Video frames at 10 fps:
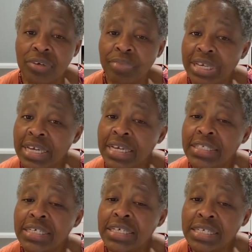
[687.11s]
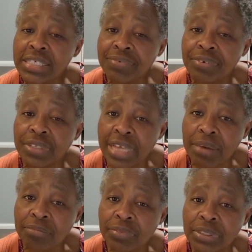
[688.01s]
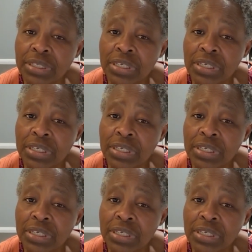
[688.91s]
making it easy for them